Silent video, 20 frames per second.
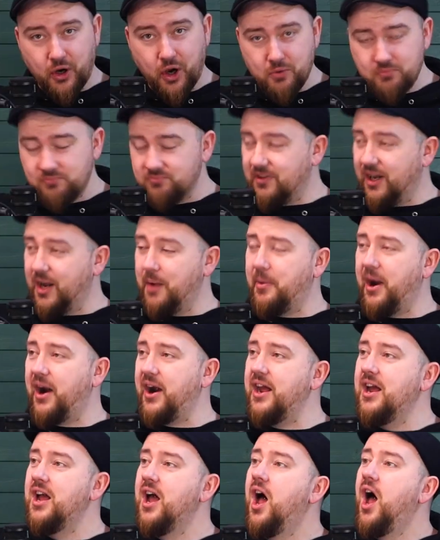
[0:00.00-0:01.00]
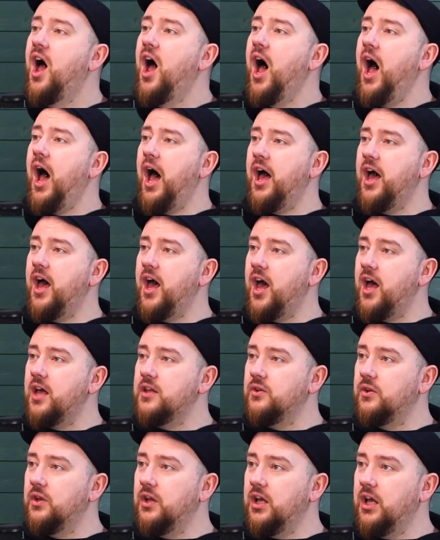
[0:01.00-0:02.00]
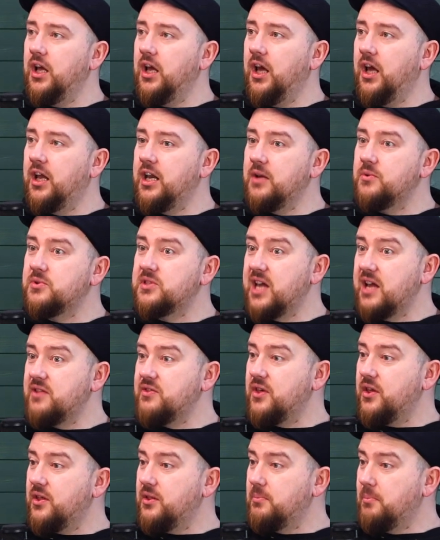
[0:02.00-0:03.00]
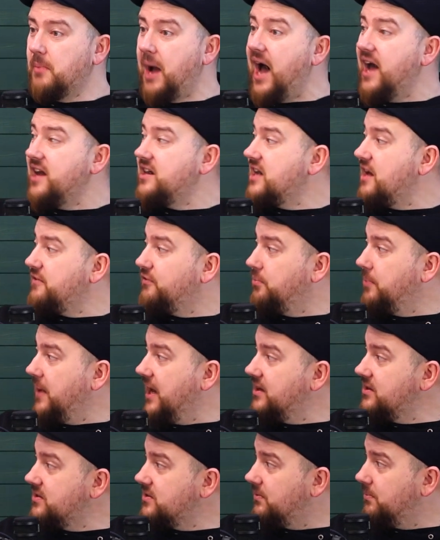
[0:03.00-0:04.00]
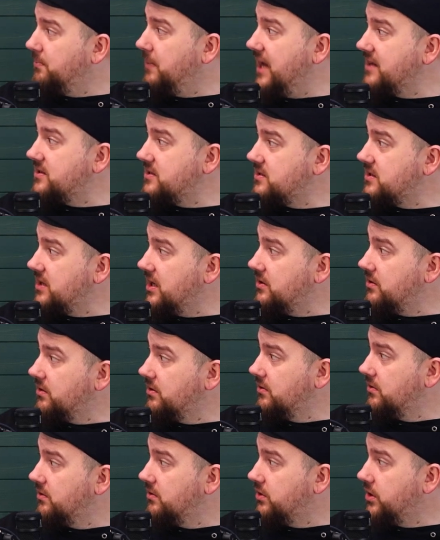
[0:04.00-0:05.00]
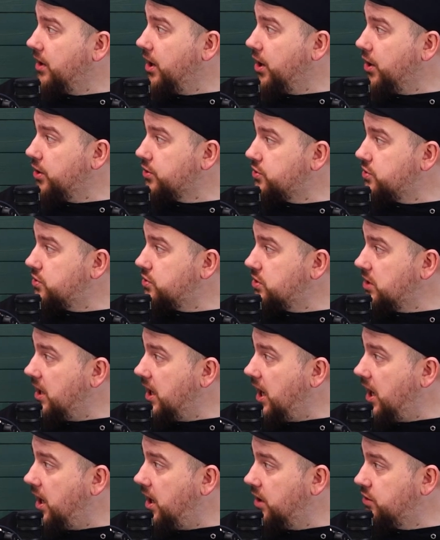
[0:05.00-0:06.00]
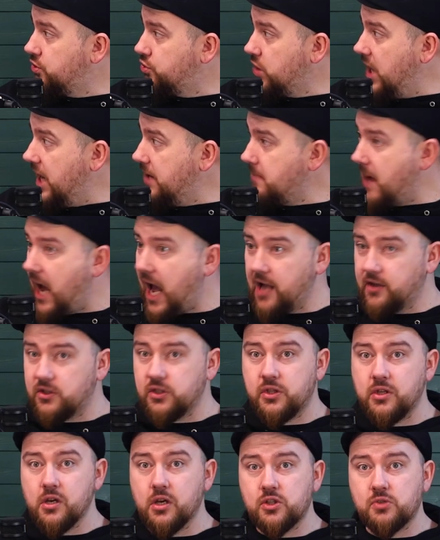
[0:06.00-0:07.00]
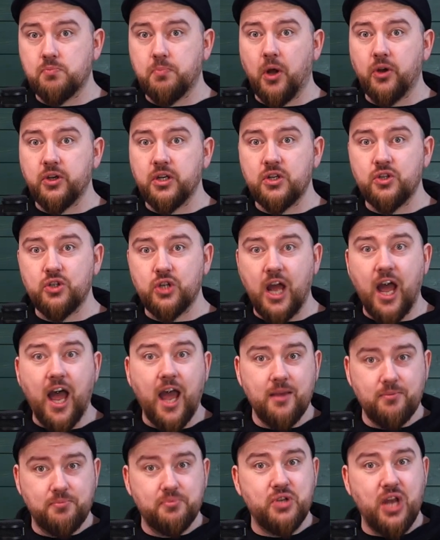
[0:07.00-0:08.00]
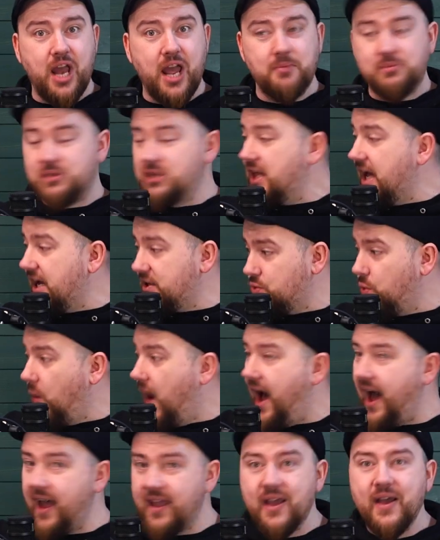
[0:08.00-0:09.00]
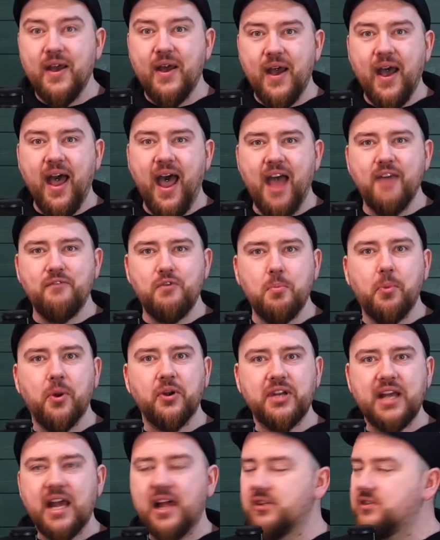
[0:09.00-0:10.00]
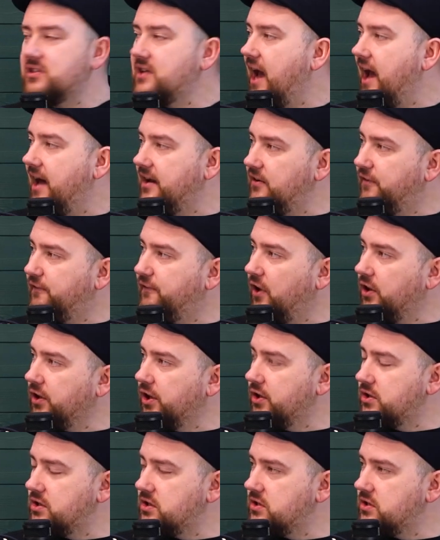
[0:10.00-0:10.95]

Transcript: group. Hey, Barry. And he was saying that Martin never patented those and trademarked those body shapes, so that's why everybody else kind of followed